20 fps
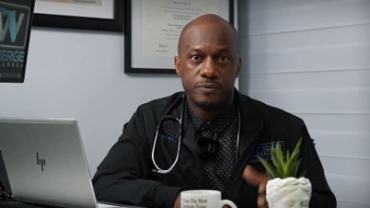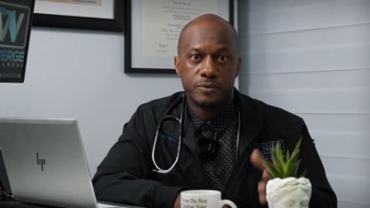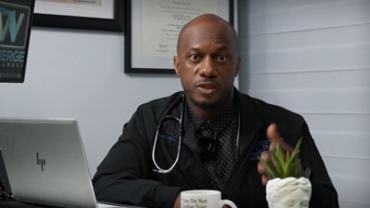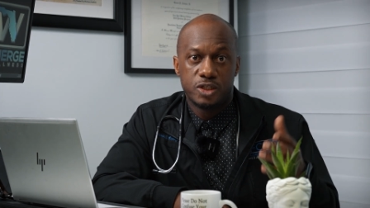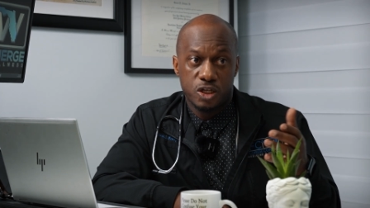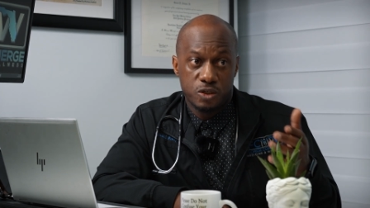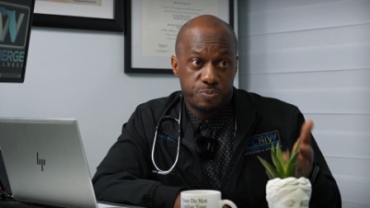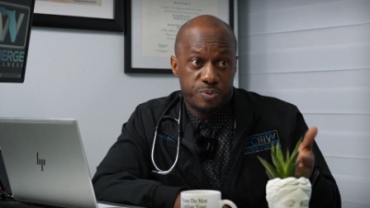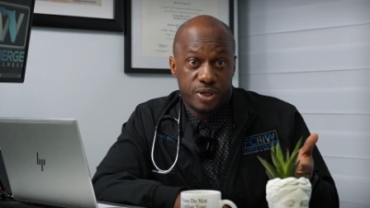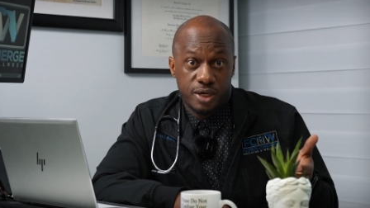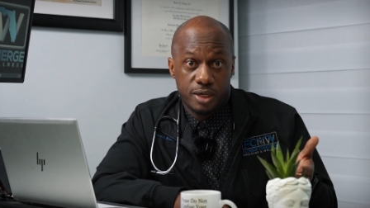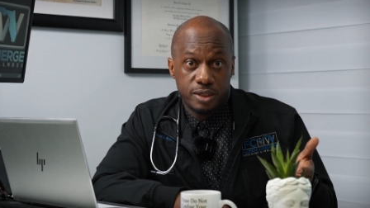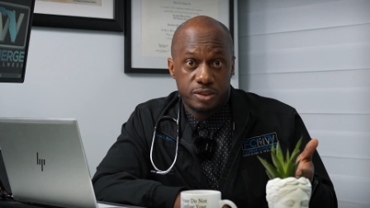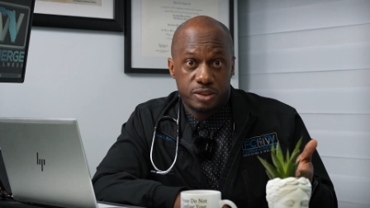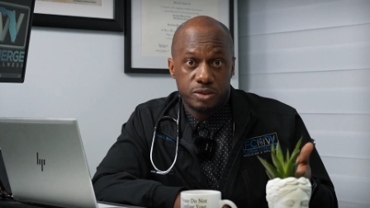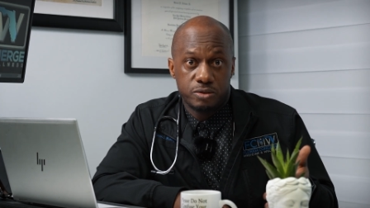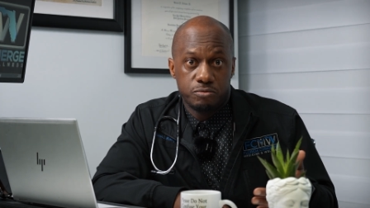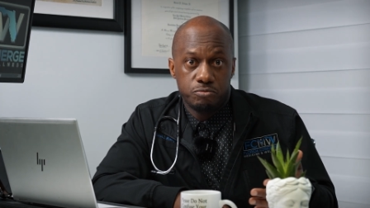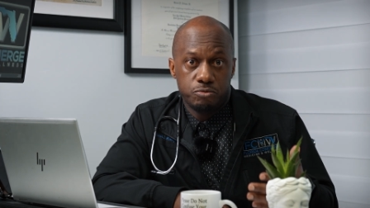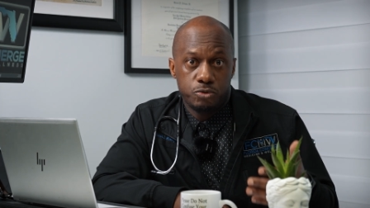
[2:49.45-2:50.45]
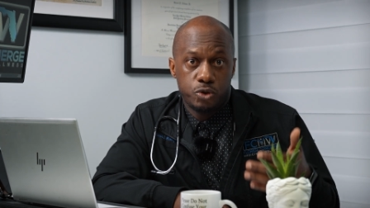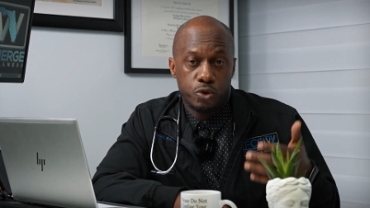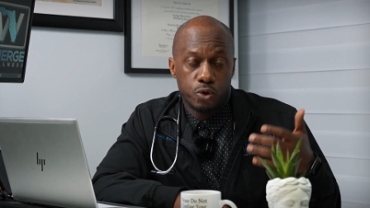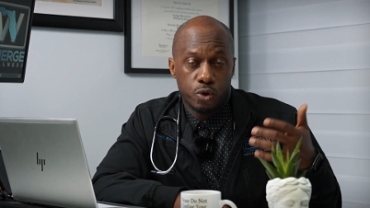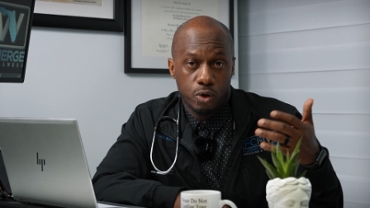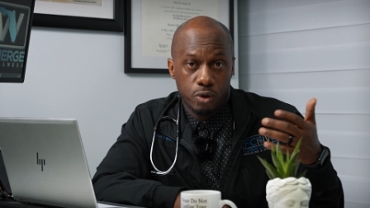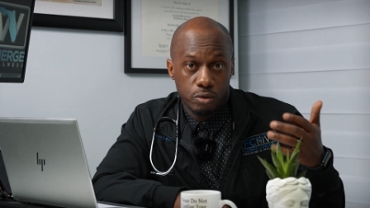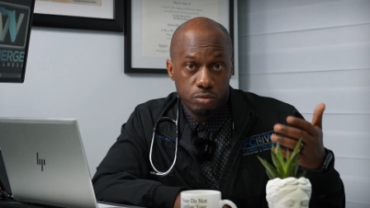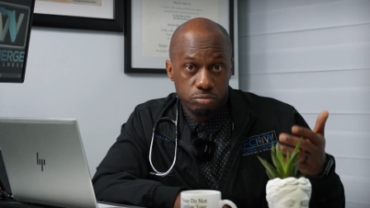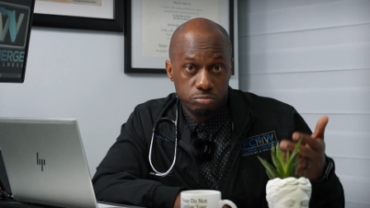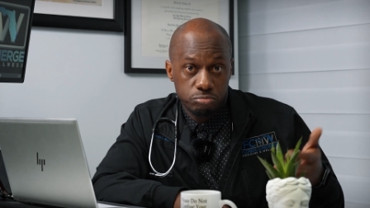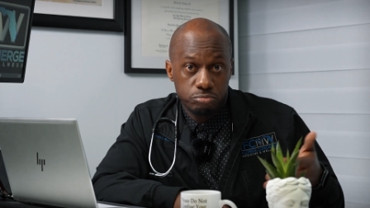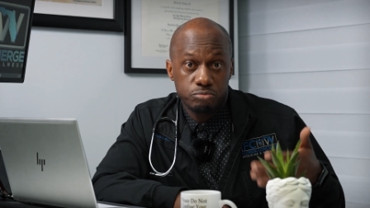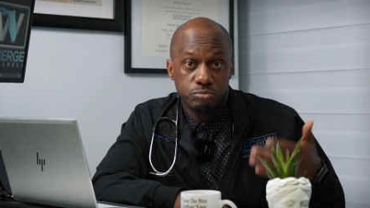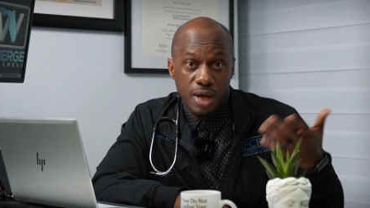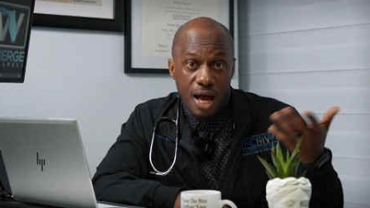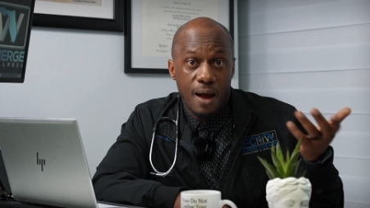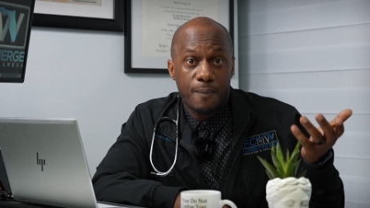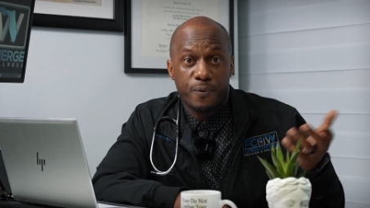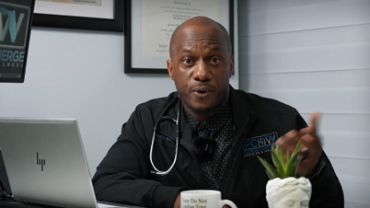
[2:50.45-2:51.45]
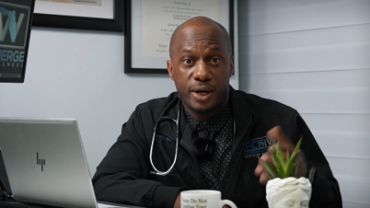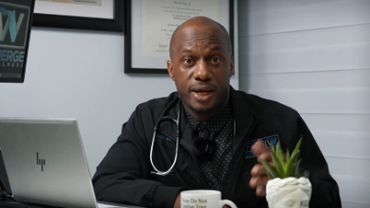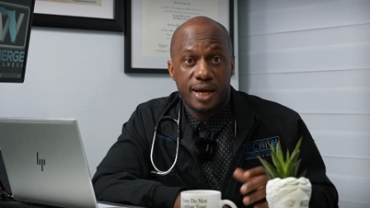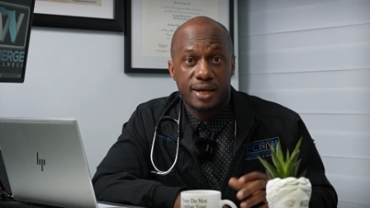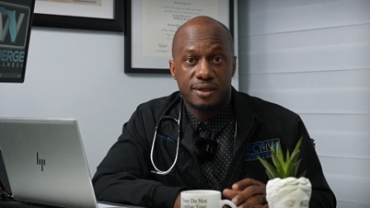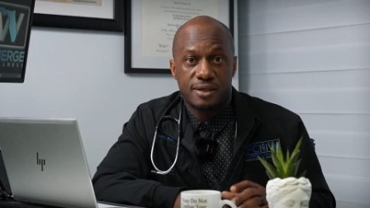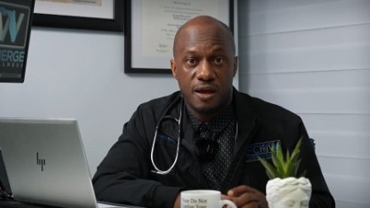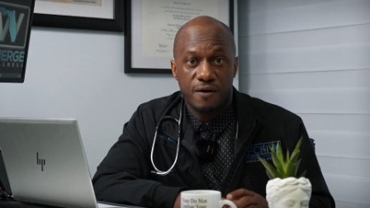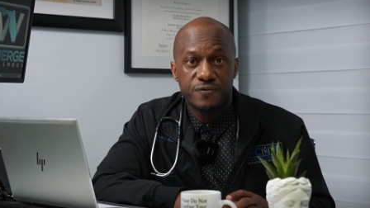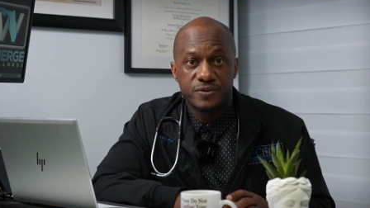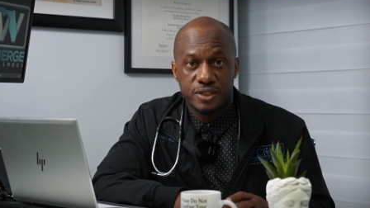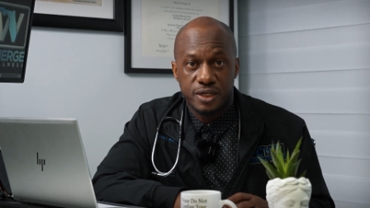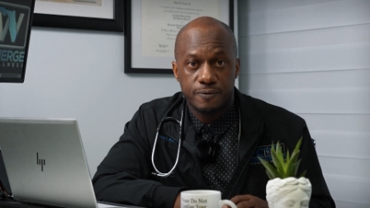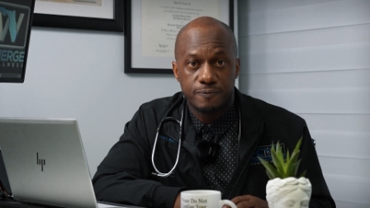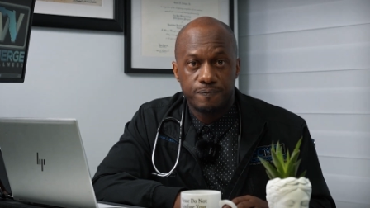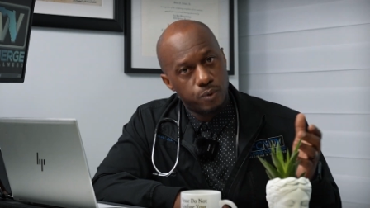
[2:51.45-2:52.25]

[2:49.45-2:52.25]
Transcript: just because you're operating at a deficit.